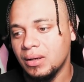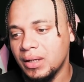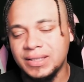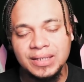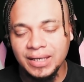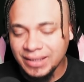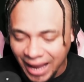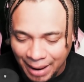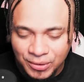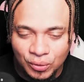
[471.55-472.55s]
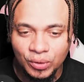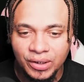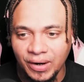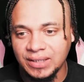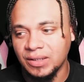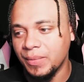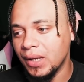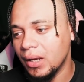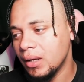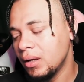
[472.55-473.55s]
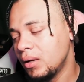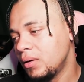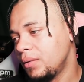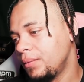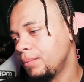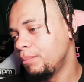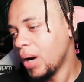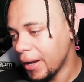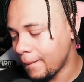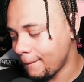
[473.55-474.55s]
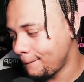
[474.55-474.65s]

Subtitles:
It's absolutely crazy to me. But